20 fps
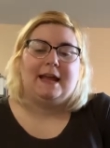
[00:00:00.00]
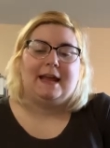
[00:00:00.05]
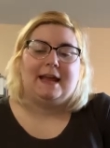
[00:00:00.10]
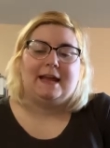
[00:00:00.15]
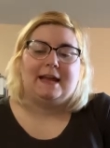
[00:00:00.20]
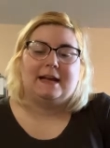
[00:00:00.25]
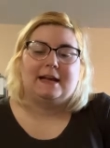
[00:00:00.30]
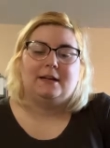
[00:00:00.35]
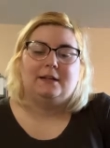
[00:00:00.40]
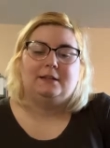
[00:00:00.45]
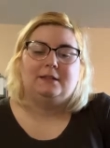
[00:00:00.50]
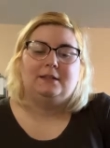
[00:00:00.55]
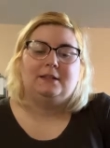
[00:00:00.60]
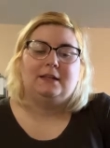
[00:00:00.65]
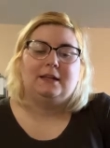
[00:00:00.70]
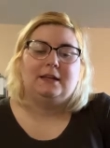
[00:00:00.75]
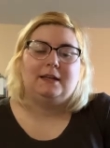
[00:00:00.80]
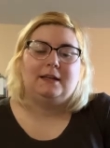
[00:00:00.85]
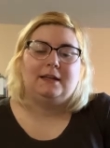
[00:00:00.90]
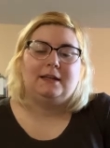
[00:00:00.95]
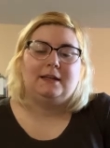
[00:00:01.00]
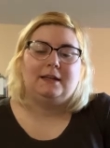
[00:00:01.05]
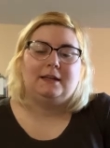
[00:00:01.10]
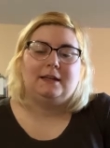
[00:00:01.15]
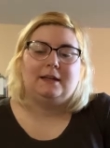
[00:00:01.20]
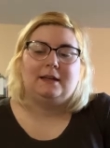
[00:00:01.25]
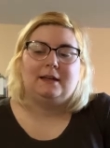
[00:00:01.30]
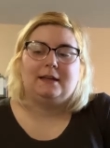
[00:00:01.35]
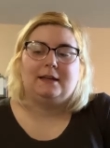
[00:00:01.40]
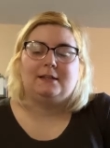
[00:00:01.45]
and it,
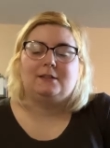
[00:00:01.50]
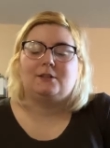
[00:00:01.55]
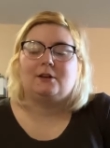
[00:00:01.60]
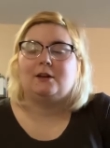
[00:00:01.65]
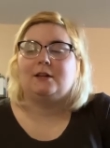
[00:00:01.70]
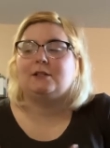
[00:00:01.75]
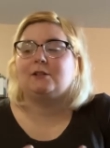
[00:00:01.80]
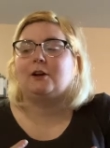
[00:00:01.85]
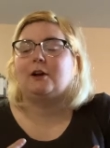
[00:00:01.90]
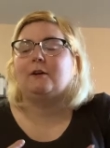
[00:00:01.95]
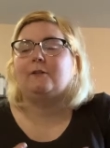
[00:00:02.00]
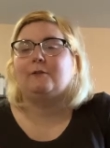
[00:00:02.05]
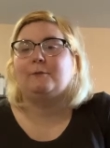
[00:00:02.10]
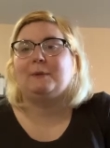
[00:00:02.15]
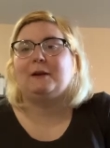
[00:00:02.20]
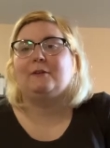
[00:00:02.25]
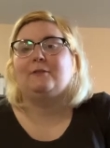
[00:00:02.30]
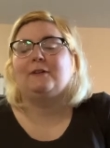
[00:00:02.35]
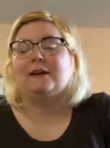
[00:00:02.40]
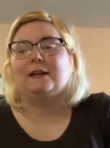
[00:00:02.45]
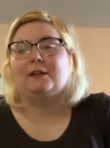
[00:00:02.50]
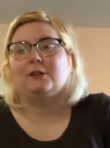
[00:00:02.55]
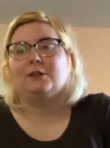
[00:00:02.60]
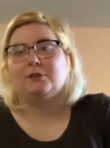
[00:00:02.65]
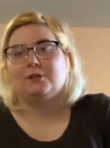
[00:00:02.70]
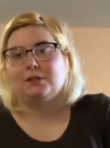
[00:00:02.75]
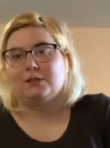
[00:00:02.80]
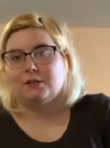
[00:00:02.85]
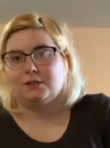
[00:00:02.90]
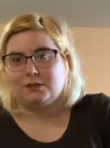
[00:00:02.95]
it's it's hard for me to find
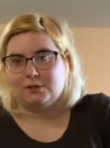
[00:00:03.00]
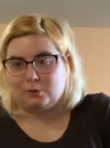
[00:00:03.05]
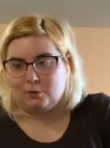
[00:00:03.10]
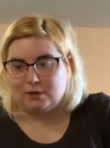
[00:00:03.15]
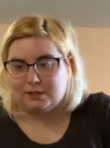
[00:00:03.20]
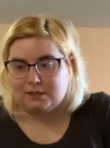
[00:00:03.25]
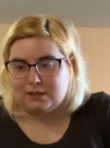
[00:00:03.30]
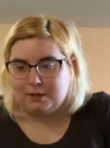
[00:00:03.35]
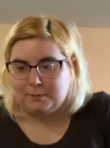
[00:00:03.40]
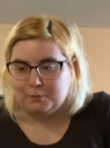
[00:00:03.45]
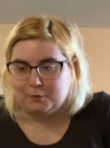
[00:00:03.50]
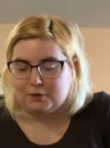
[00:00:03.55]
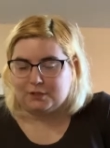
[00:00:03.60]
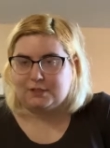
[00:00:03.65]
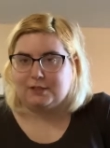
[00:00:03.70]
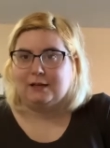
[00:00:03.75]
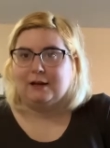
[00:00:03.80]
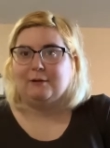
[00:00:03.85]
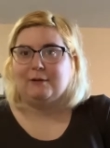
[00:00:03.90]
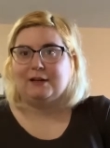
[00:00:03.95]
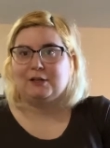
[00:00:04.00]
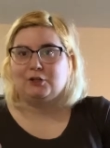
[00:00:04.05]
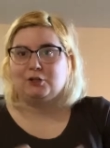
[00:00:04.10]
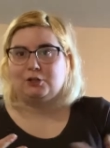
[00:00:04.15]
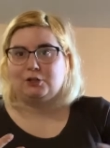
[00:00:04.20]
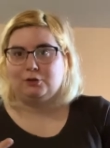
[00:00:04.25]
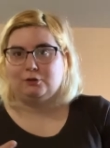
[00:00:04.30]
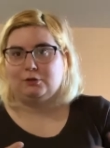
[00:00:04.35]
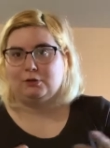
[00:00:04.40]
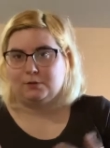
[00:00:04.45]
clothes in the stores anymore. So now I
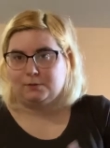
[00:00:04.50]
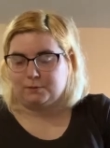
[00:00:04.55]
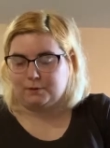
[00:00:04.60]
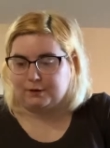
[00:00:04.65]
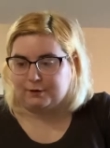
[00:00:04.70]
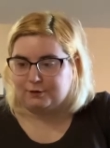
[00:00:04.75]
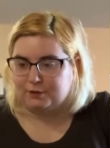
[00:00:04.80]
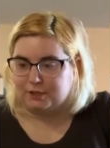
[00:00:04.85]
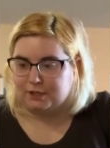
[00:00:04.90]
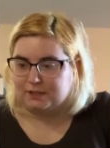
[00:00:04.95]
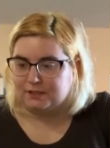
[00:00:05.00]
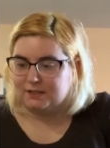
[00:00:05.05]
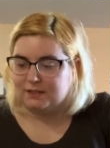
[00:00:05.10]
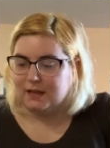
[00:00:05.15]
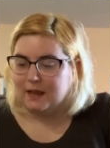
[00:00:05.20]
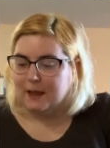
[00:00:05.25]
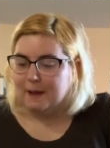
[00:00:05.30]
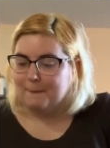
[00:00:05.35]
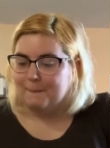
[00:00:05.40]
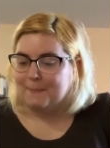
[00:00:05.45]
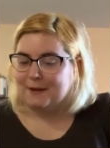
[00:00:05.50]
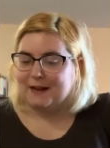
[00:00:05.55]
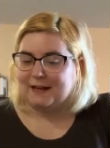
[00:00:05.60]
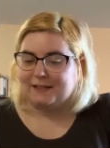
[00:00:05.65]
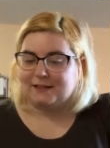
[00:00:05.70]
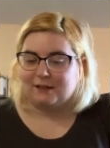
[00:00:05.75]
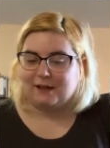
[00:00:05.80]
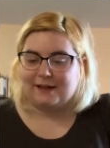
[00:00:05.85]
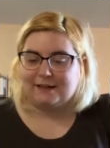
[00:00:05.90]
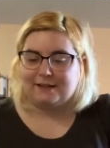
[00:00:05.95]
just do subscriptions. But I,
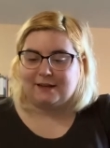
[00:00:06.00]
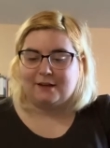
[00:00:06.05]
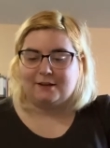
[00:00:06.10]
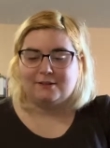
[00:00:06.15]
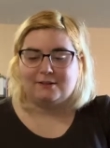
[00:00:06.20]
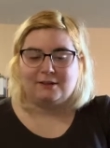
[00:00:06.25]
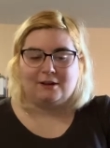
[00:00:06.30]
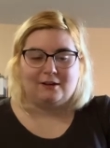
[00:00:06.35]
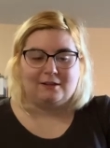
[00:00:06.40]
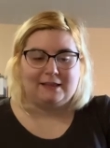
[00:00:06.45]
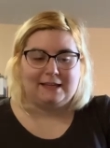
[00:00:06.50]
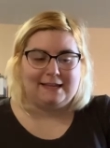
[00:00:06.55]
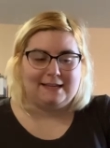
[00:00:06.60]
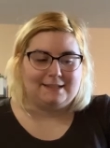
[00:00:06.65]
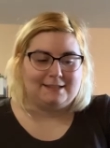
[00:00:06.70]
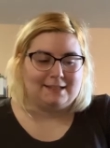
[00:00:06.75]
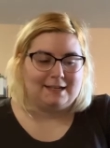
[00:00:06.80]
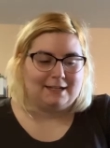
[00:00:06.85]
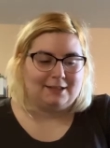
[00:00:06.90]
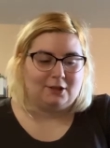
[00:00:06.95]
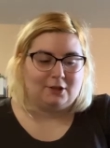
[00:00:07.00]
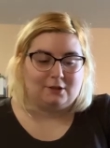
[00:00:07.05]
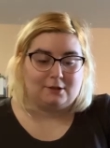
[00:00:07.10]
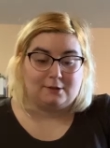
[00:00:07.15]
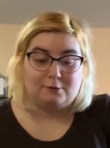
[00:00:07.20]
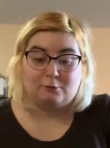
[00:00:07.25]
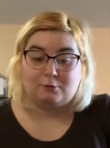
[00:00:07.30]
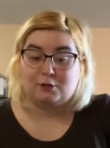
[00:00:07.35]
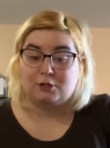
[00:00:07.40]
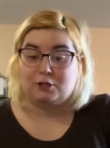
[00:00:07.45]
I I saw these and I thought
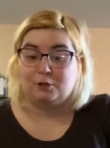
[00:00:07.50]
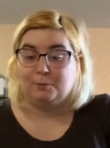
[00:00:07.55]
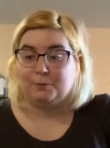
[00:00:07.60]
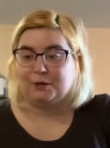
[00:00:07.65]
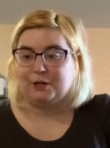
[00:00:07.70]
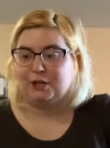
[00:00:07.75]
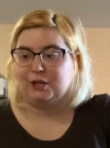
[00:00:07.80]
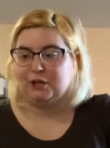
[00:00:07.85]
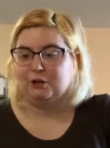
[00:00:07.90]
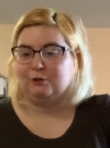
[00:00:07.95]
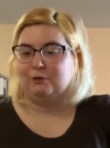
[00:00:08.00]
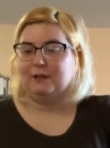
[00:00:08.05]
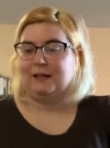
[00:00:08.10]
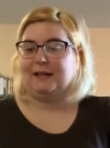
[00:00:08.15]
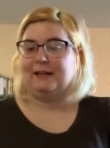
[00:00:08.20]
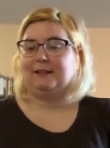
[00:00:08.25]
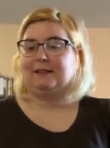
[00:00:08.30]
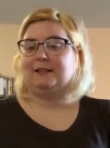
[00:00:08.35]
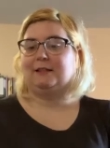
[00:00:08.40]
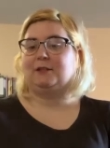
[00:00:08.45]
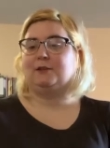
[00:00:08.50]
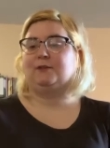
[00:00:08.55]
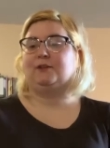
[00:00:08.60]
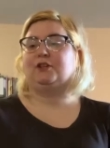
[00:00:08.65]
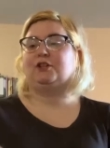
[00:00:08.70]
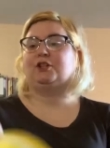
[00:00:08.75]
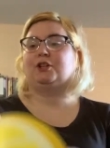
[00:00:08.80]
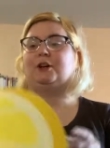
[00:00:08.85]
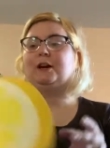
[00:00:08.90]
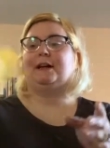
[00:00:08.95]
these were super cute. Like this for
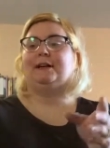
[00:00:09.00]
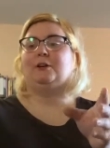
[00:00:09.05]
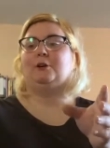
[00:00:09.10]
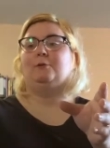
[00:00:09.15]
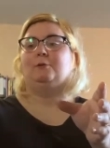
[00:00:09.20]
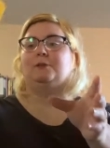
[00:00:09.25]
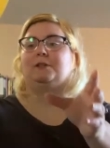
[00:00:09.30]
sure. I know it